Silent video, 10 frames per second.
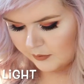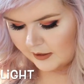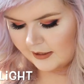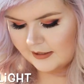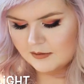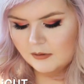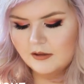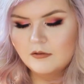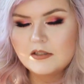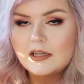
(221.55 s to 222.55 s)
pretty. It's one of
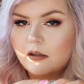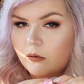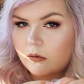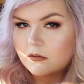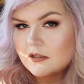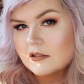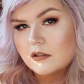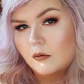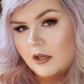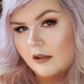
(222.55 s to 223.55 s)
those yellow golds that's
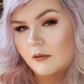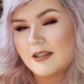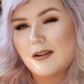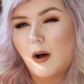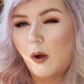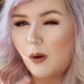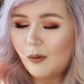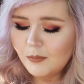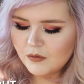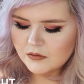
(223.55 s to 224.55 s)
so yellow it's
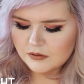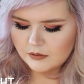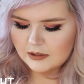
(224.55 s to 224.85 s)
almost